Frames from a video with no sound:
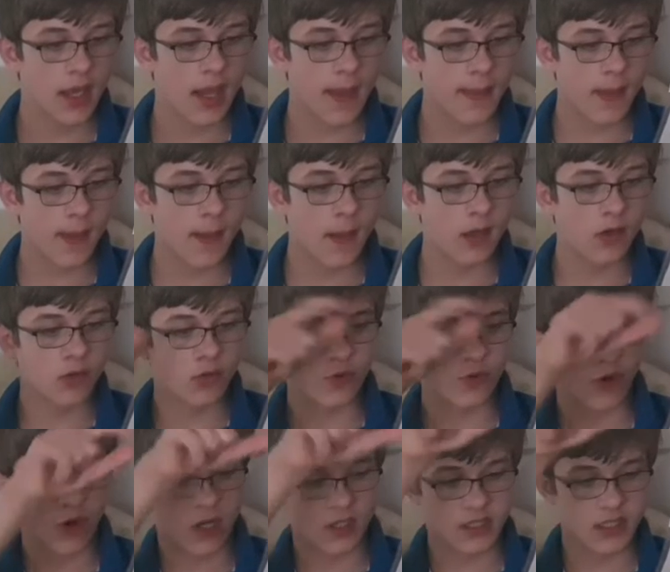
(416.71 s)
And then the little
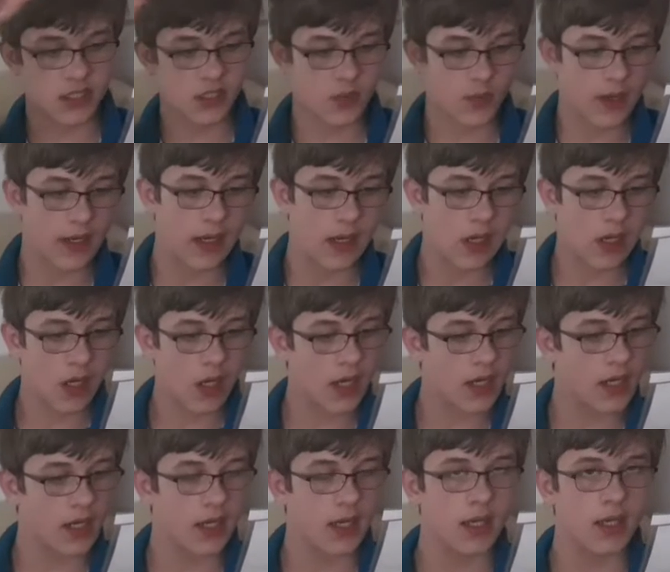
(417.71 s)
grassy squiggly
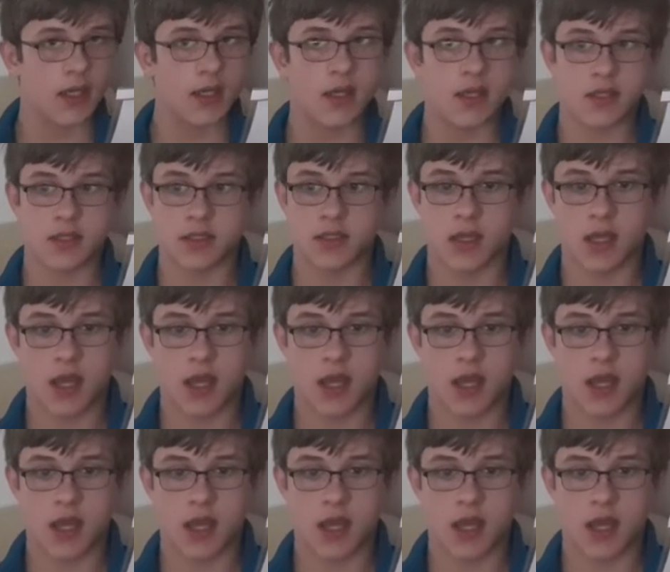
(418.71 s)
line is